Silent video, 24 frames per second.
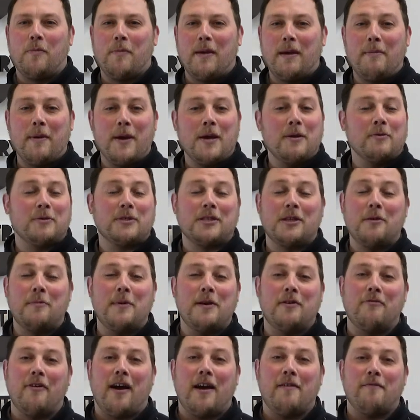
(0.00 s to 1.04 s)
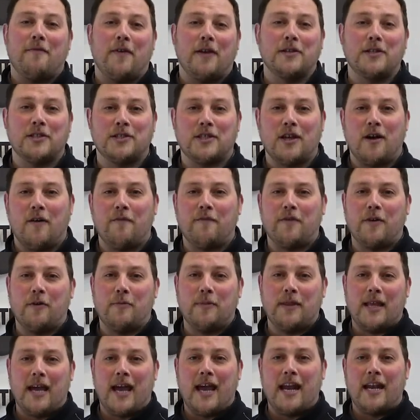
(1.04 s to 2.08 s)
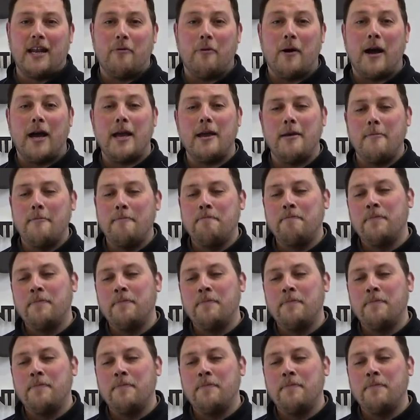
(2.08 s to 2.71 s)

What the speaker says: me, but it'll still be great fun to start filming that anyway.